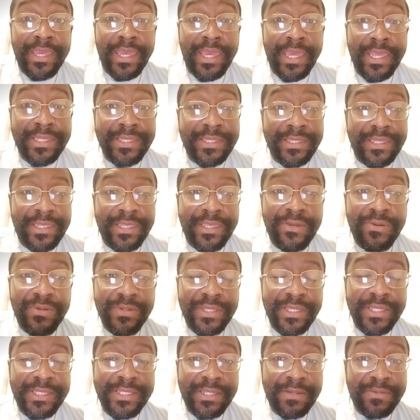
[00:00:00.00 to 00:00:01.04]
it's
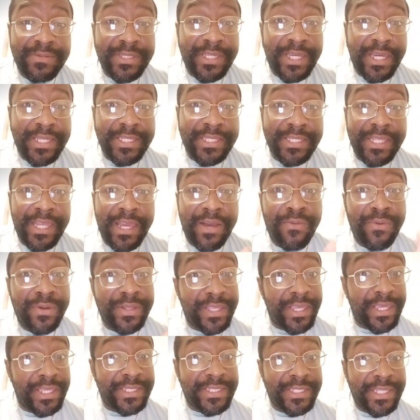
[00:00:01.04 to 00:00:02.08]
usually sometimes not
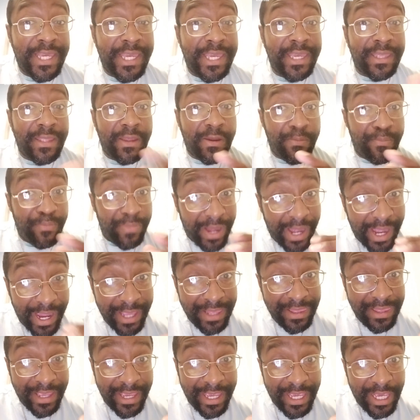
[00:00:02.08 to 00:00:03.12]
what they say. Their
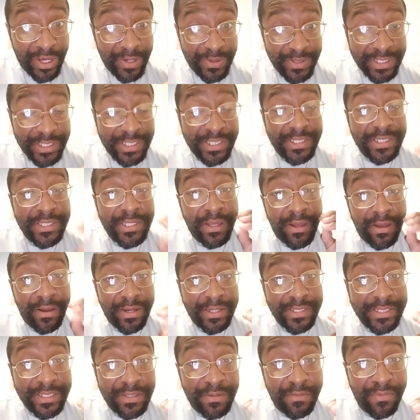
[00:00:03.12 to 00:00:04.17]
body language
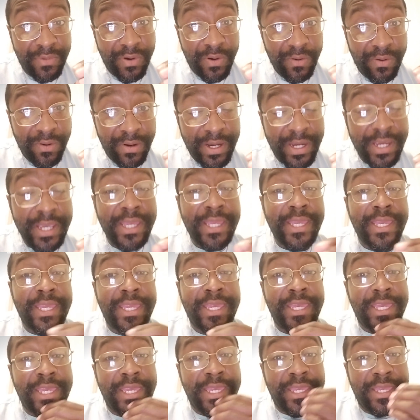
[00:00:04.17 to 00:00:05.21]
talks more
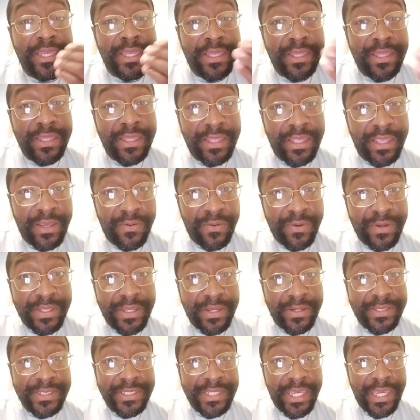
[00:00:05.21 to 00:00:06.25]
than what
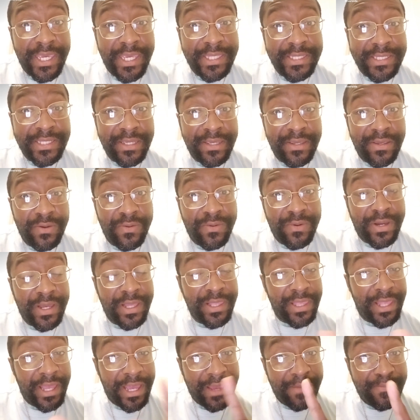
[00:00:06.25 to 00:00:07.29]
they're saying to you. A
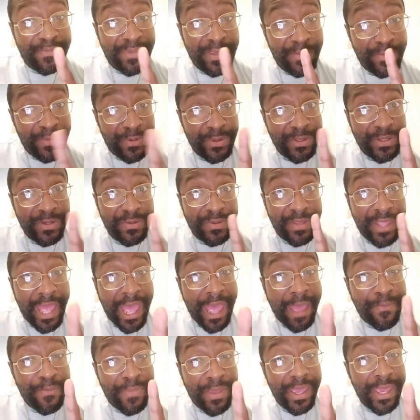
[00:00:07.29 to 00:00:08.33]
lot of people do
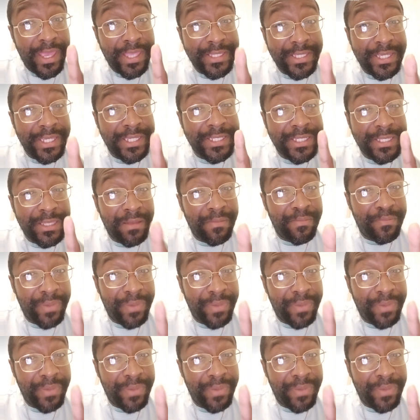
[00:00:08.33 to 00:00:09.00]
not pay attention to